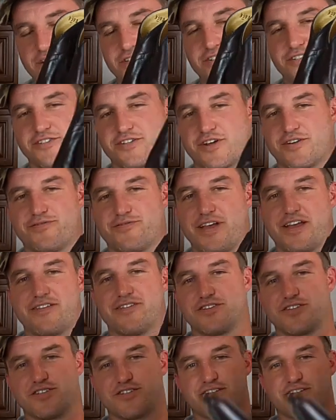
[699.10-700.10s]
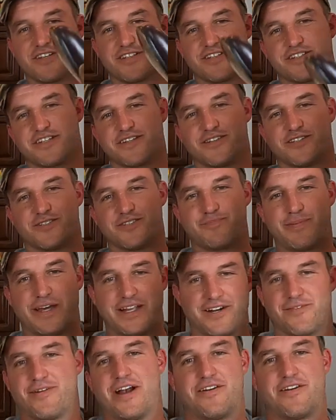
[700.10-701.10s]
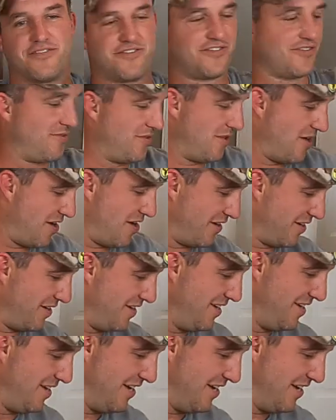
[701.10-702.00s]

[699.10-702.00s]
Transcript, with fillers: the reason it's our favorite just because it's been around so long.